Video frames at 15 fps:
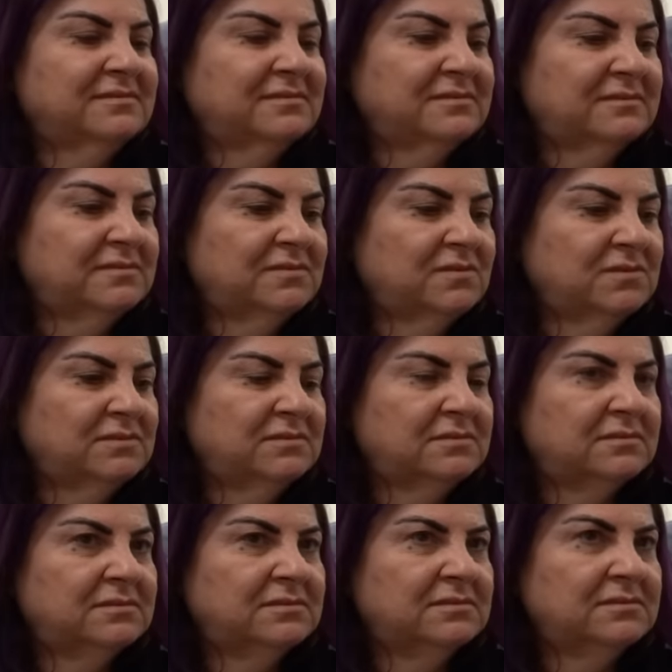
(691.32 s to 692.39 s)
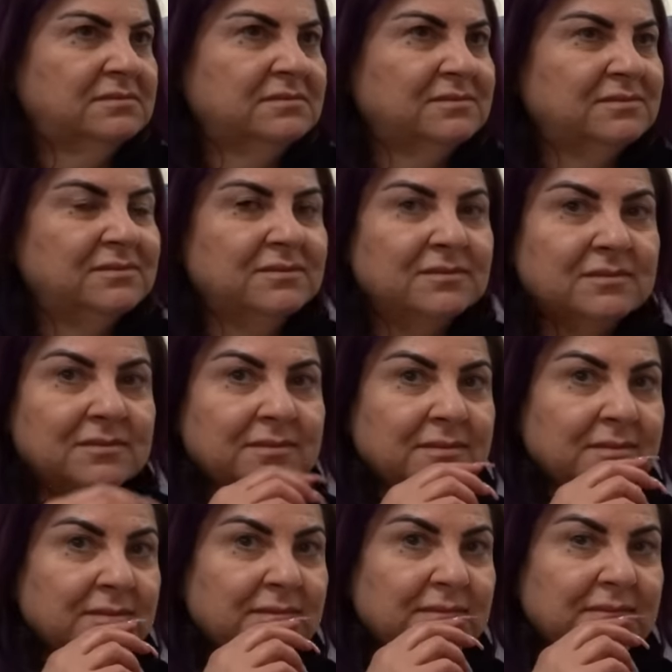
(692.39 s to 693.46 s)

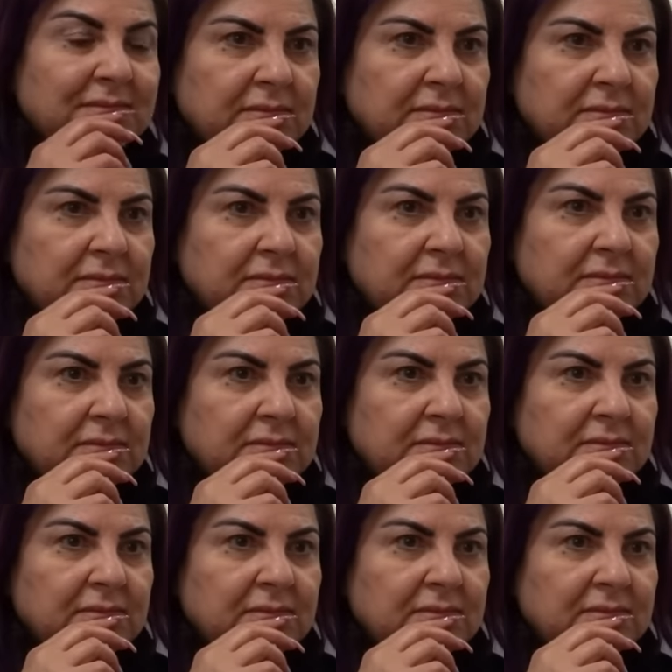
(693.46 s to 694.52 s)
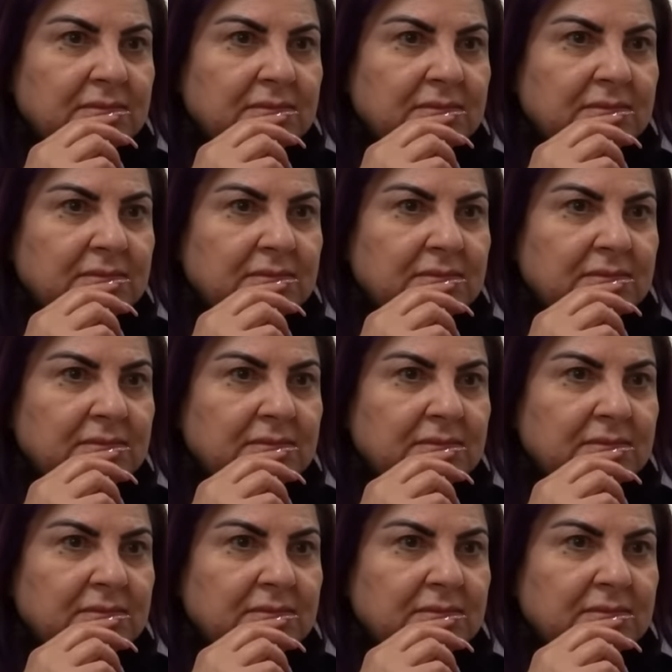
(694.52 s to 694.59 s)
(silent)